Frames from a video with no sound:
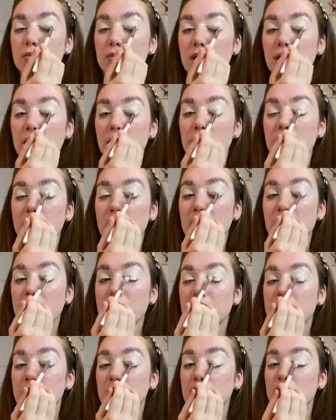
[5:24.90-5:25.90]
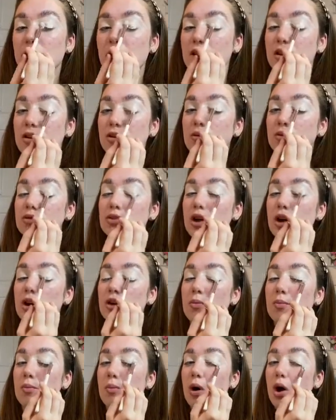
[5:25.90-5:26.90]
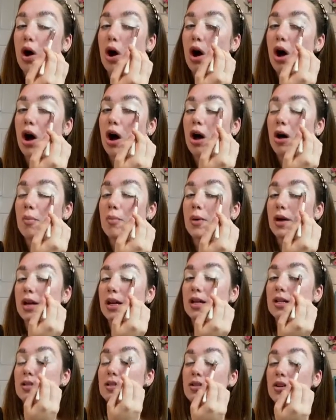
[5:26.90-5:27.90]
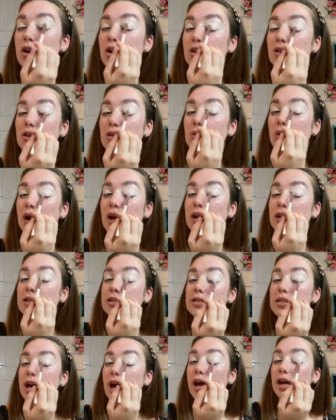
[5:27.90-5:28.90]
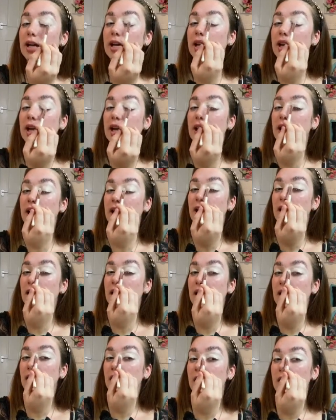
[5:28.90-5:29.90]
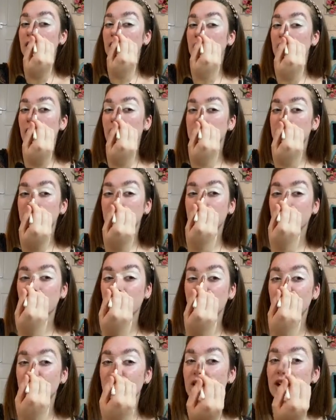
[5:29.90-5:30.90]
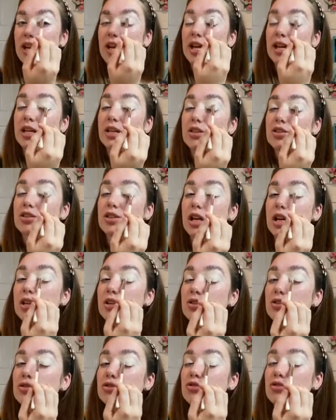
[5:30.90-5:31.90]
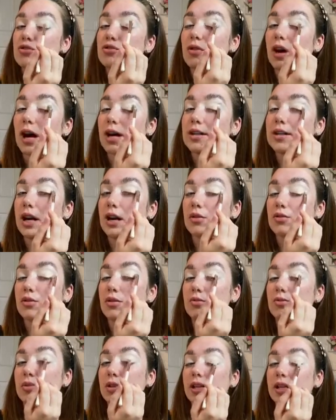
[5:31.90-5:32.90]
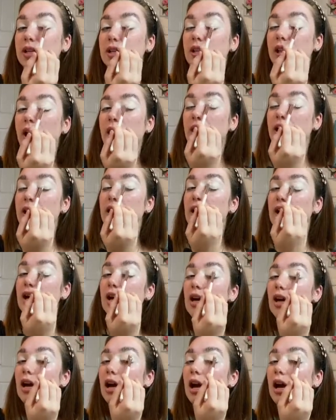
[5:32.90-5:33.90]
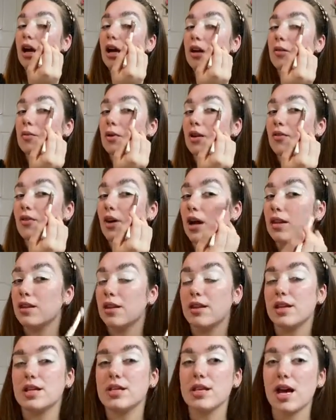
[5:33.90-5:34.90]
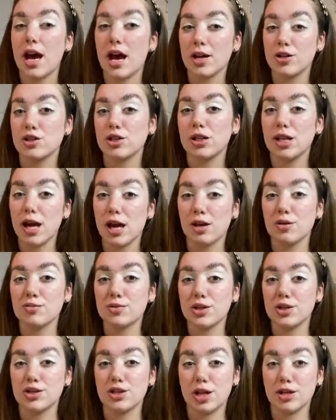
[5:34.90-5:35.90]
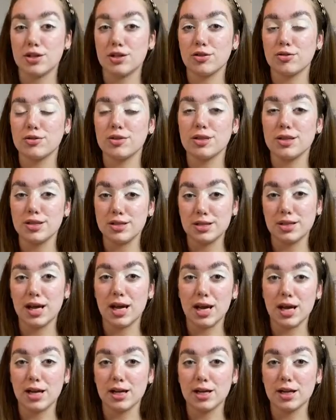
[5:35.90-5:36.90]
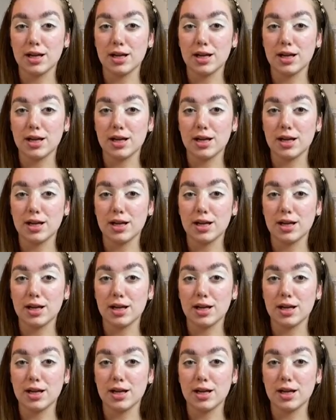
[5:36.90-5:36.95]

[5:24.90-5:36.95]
It makes shadows pop. It's got quite a tacky kind of finish. It doesn't dry down completely, and I find that this actually helps the shadows to stick,